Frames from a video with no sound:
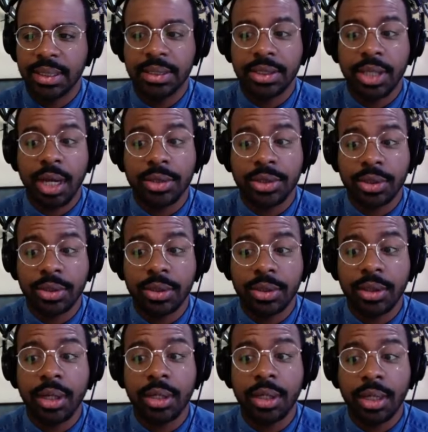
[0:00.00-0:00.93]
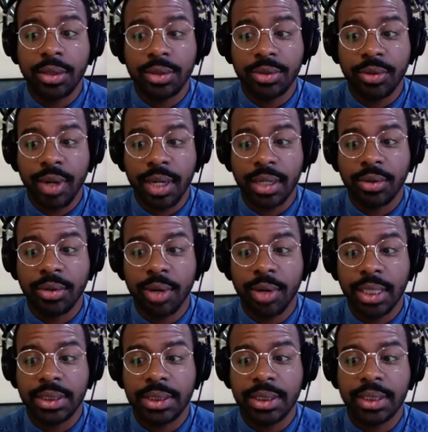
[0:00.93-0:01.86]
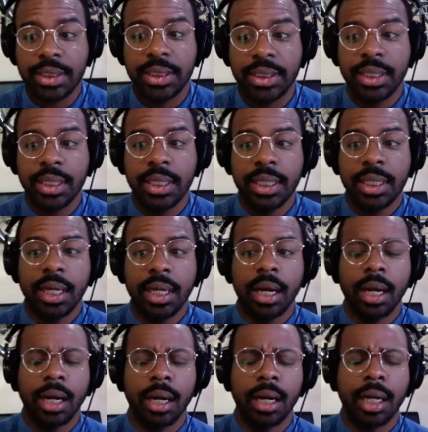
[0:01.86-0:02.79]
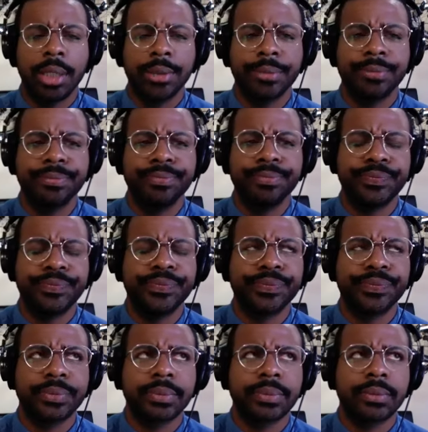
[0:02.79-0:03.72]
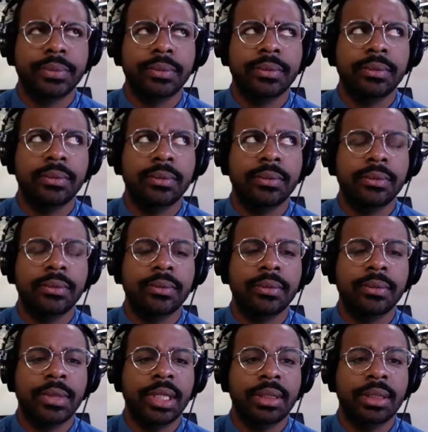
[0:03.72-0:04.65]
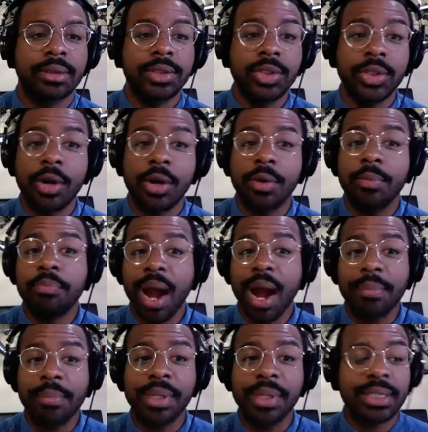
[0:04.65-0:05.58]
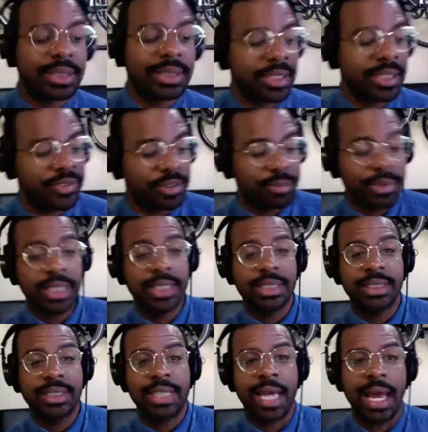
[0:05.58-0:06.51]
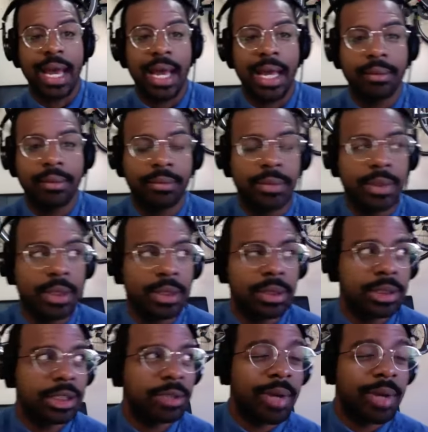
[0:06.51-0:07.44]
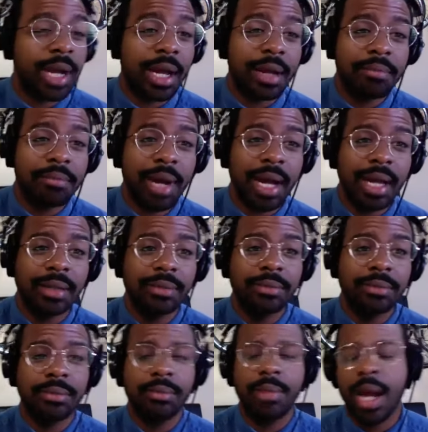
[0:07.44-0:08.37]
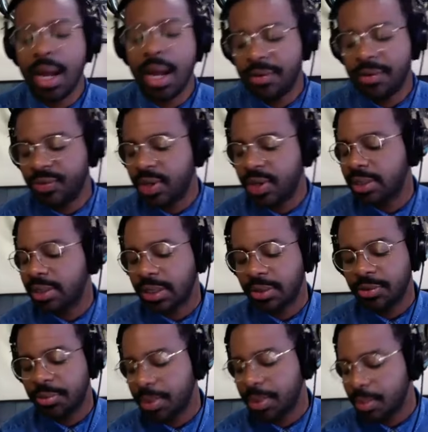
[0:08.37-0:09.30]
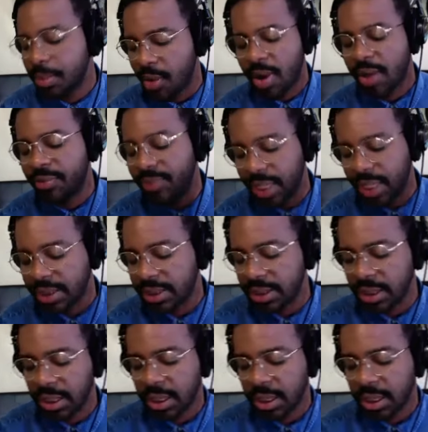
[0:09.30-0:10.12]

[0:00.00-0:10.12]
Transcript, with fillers: Is also a, a great question. Um, you know, my biggest thing for me is time. So my my my fiance will be my wife next